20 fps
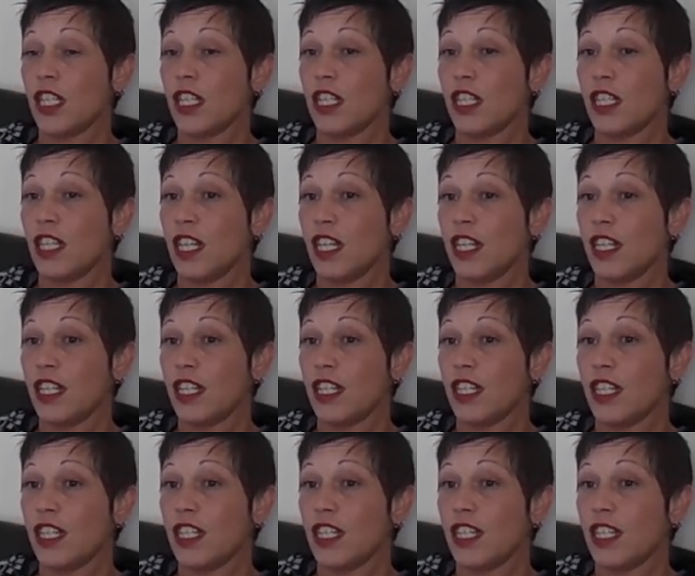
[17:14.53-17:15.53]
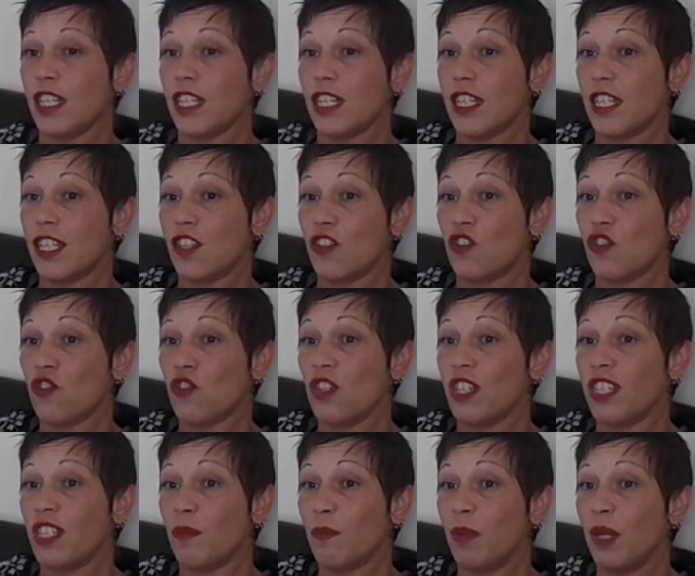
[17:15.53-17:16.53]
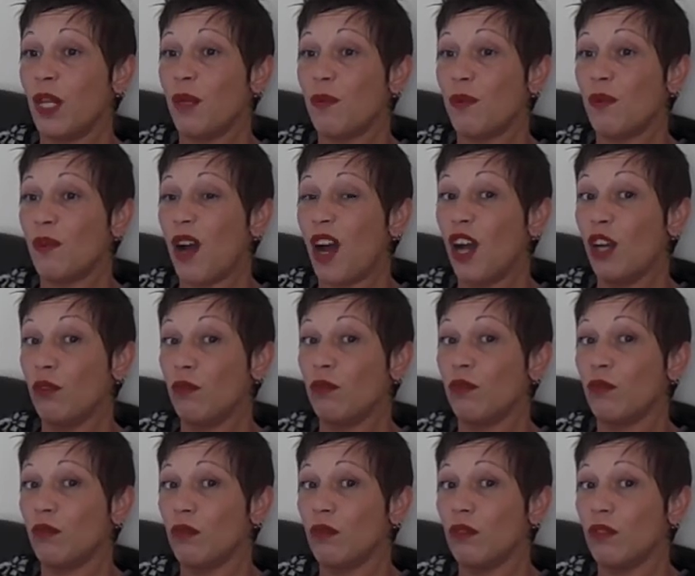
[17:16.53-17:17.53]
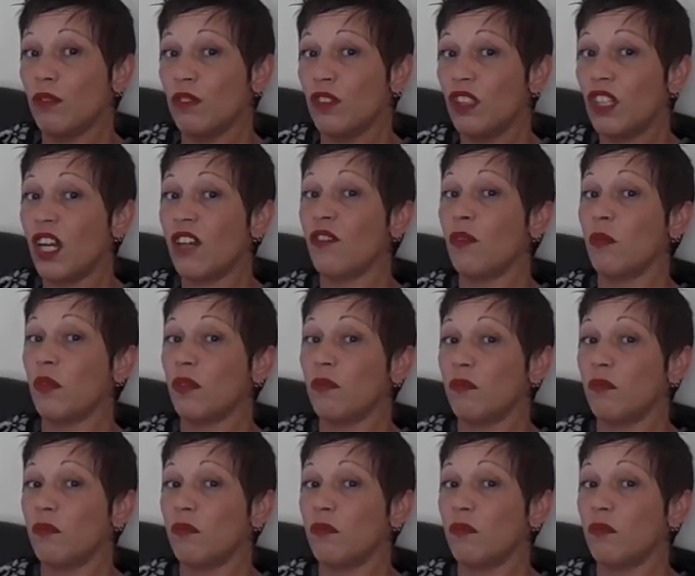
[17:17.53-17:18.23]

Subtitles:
then surely the people own the government,